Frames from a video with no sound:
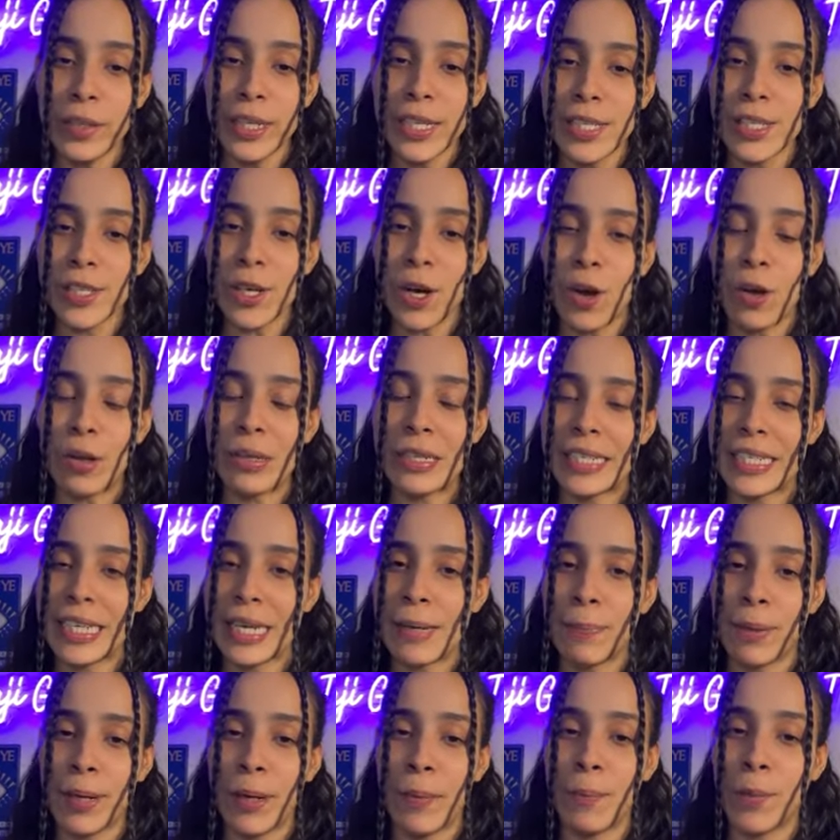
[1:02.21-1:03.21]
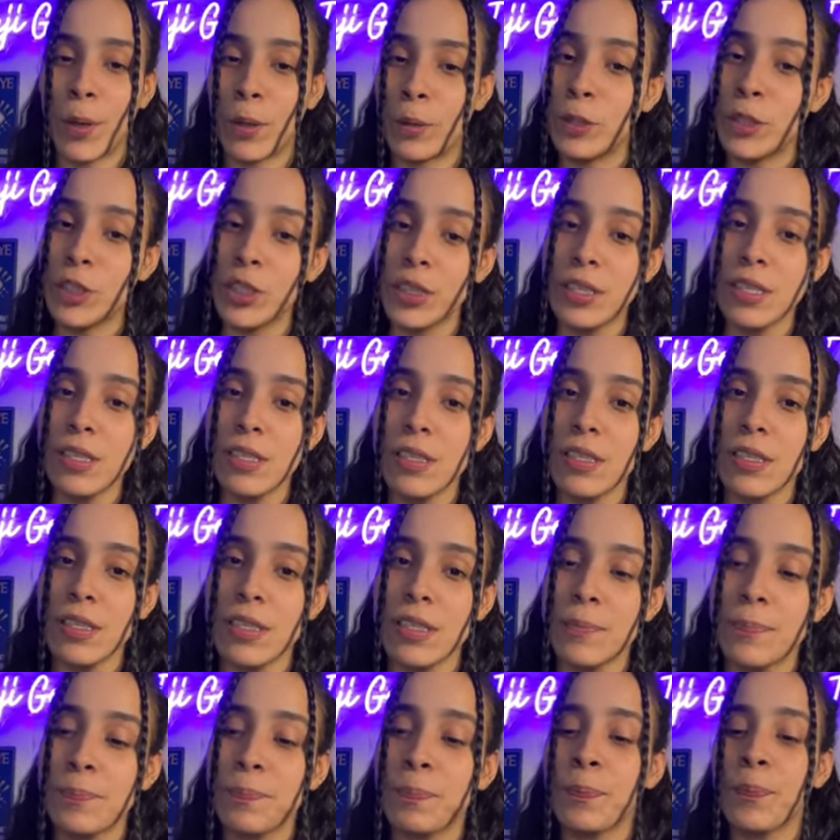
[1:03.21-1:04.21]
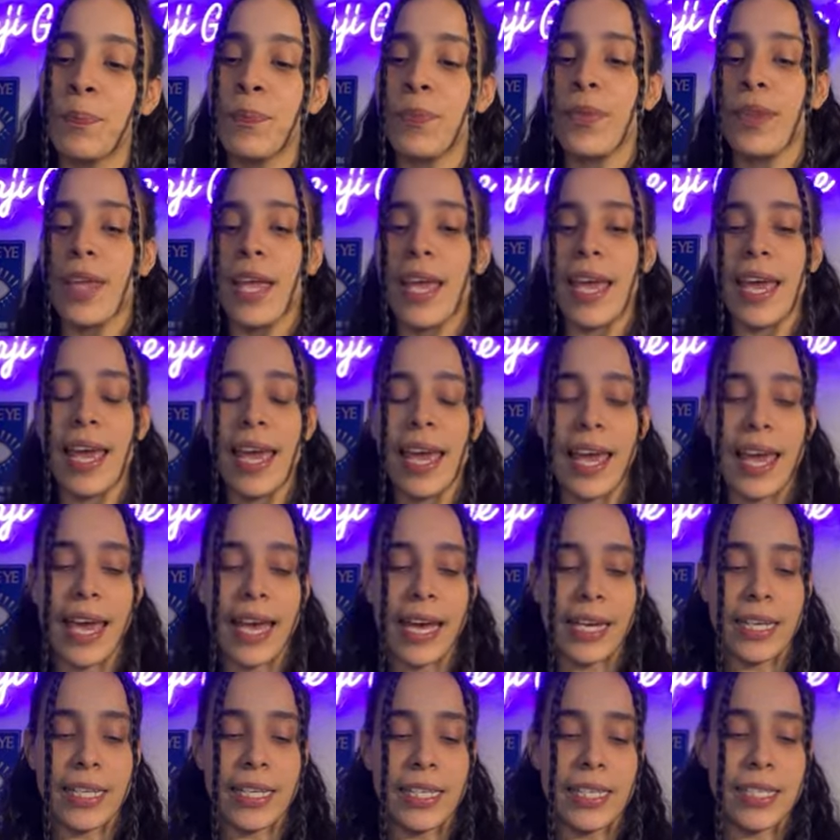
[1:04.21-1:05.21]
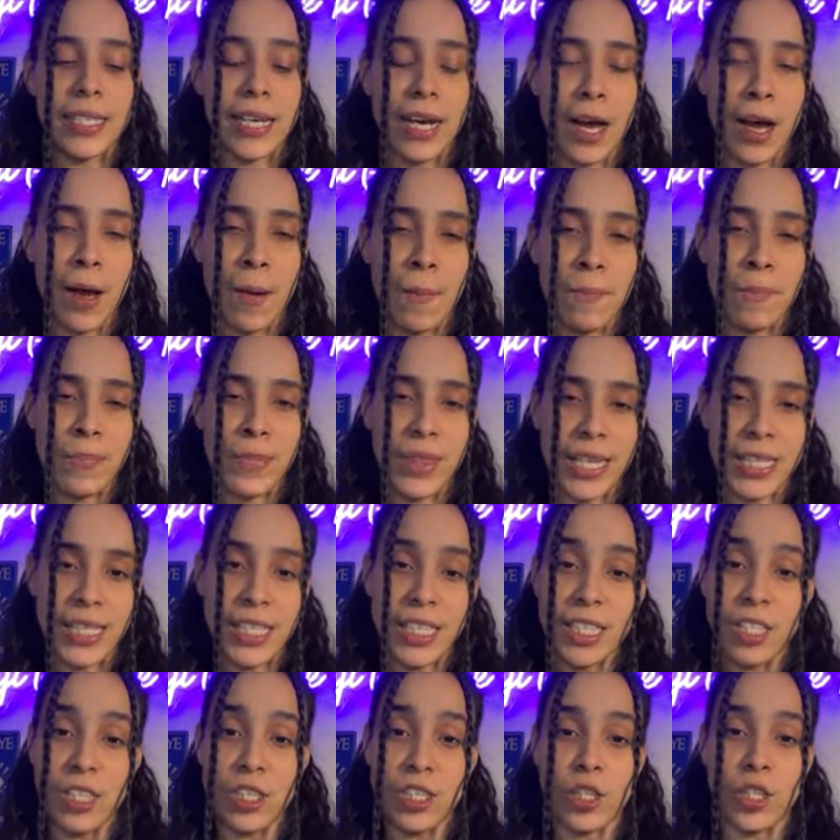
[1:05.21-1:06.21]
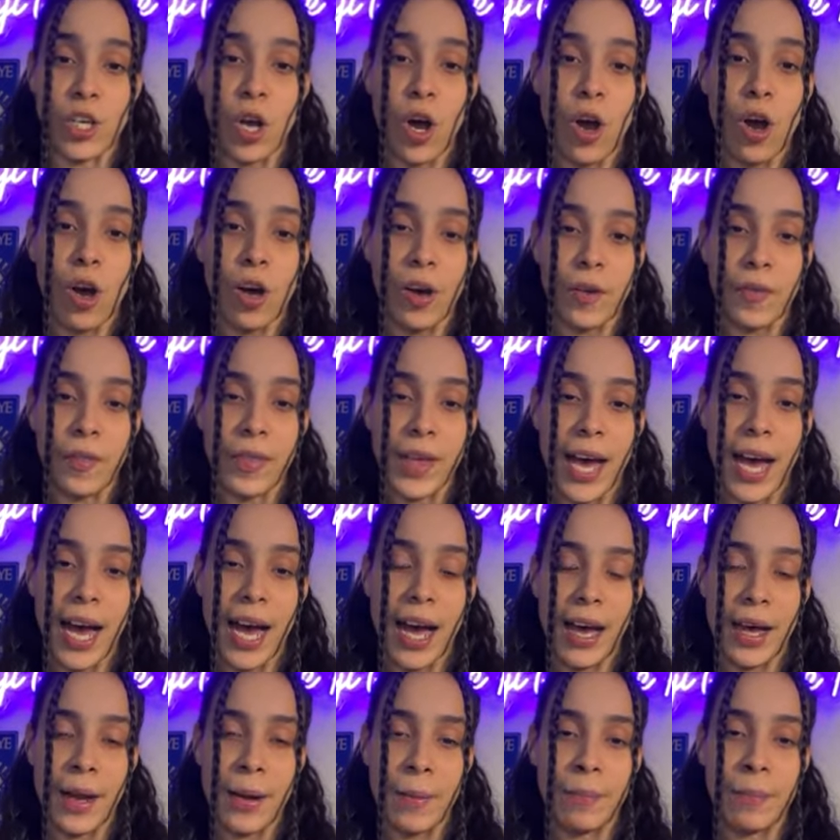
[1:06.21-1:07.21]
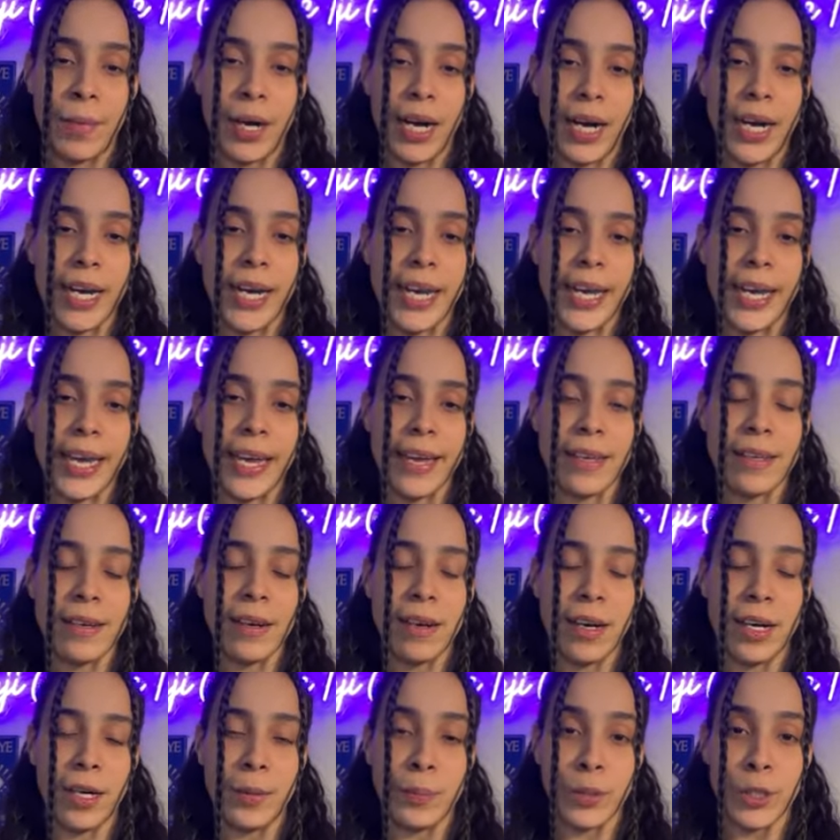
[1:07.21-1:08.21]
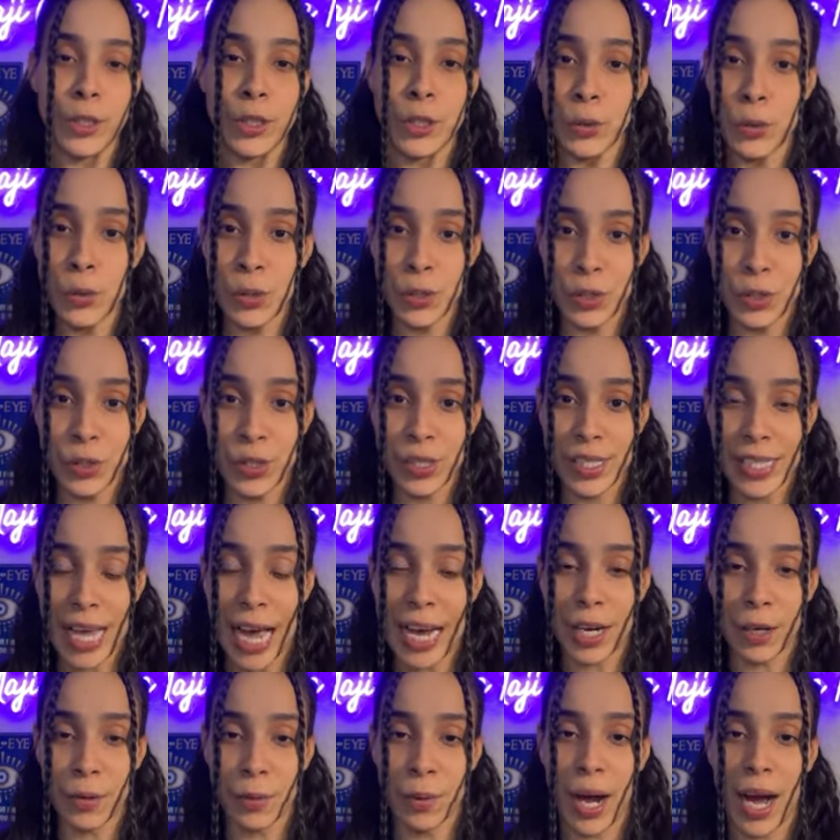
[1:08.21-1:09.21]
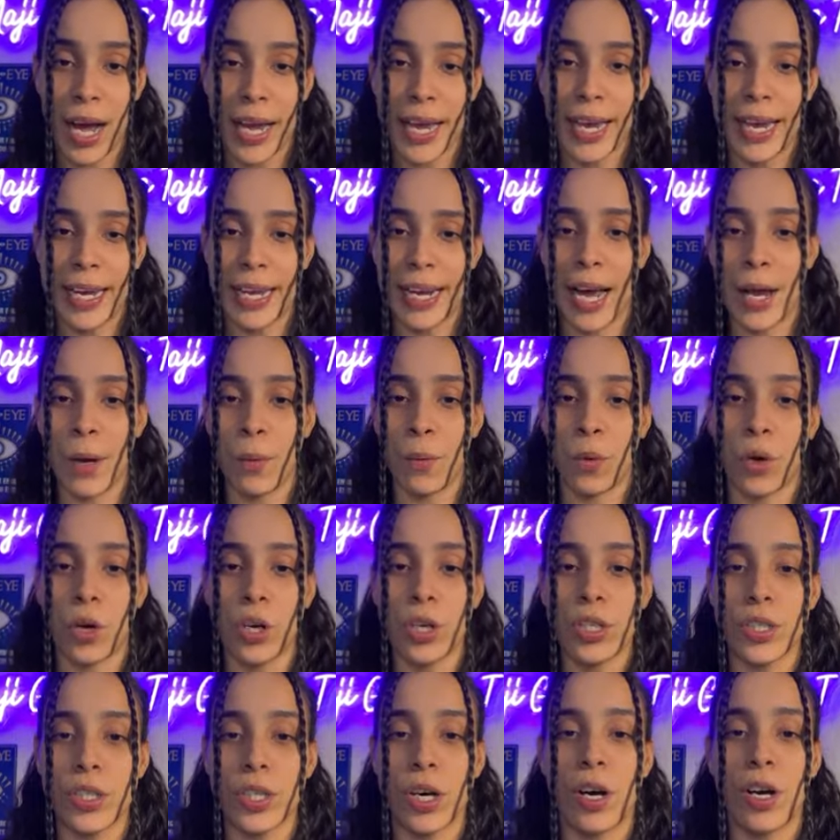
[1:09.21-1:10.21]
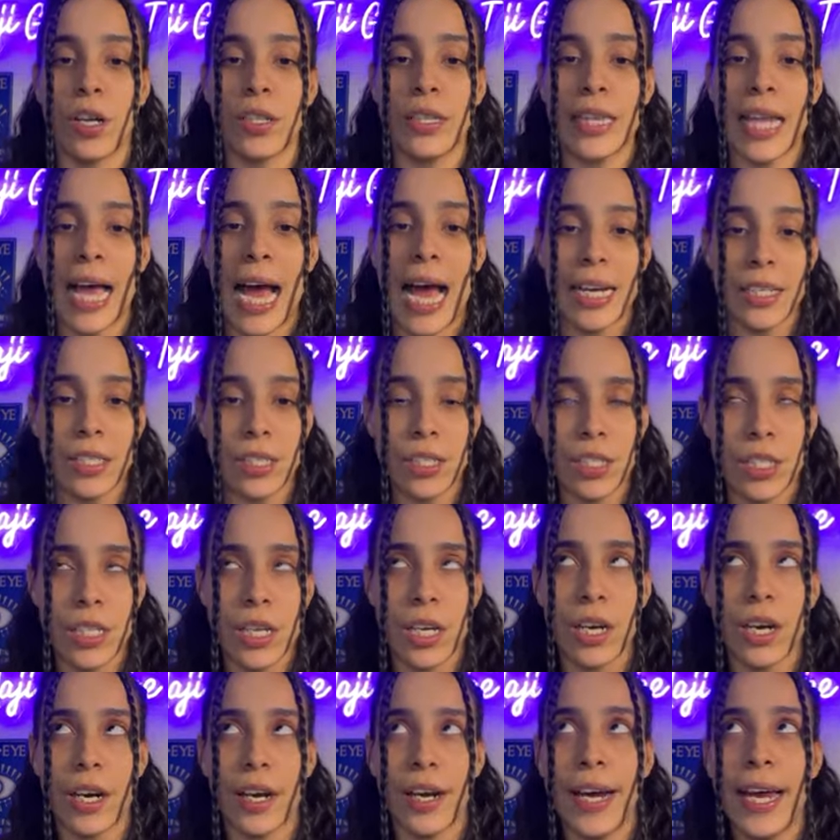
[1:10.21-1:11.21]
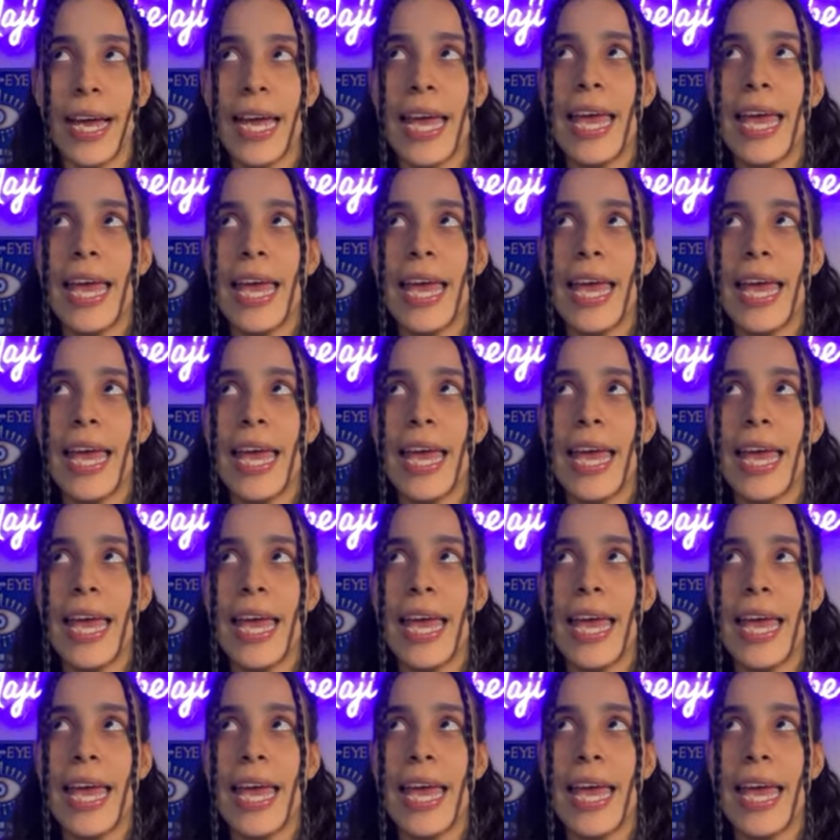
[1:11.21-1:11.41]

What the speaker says: It's called Deep Emotions. And this is a song that my producer Zachariah and I worked on last year.